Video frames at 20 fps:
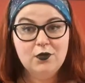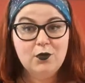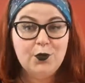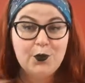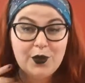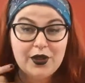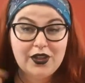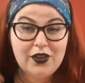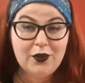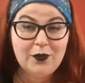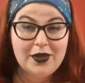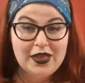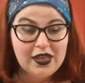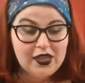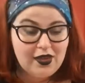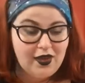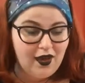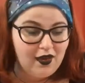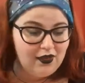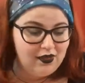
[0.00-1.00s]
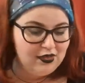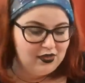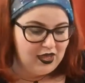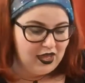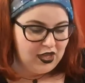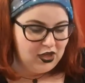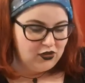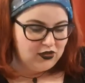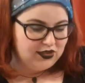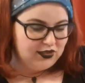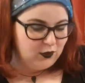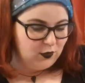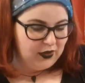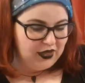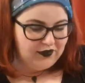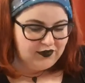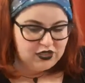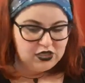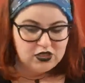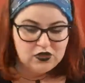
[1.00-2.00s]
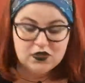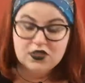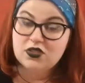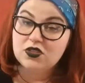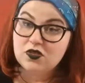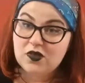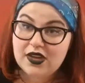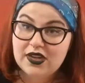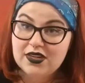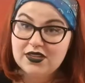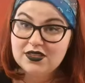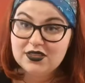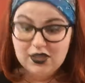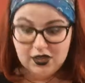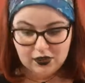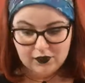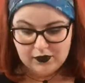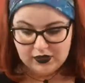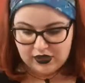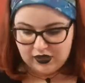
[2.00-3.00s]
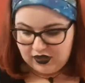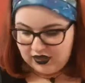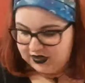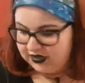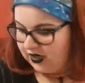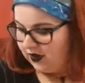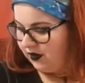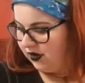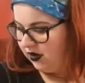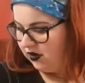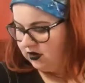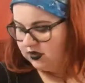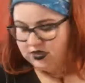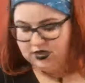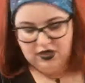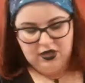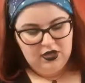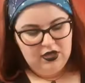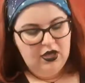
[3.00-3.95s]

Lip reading: when I got my hair cut, the hairdresser waved it using straighteners and I really liked how it looked.